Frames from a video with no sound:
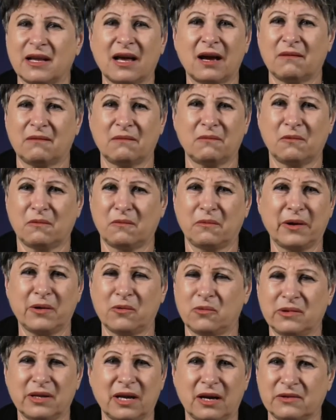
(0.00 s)
Now, we
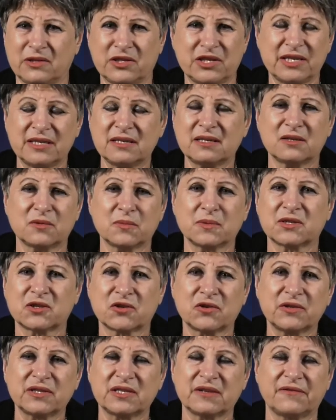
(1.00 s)
all know Jesus was
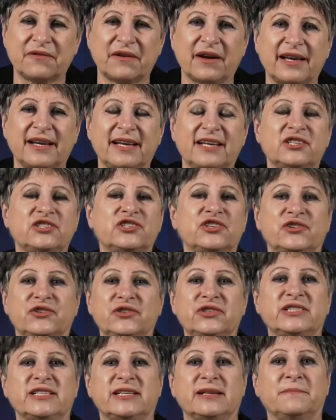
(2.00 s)
crucified in
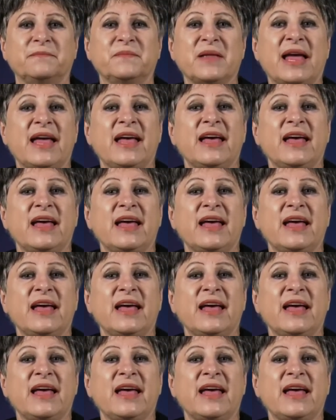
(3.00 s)
Jerusalem.